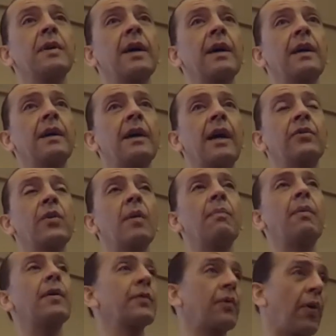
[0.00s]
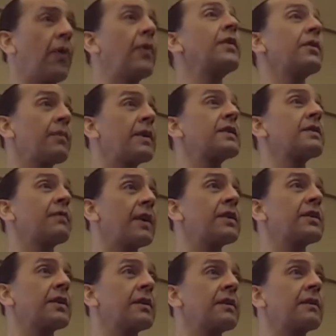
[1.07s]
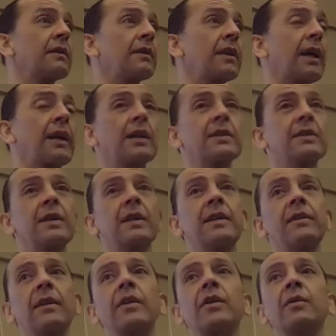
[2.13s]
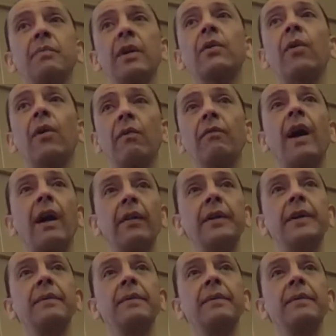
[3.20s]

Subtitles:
I grew up on the Crow Indian Reservation, like I said, in the Little Bighorn Valley.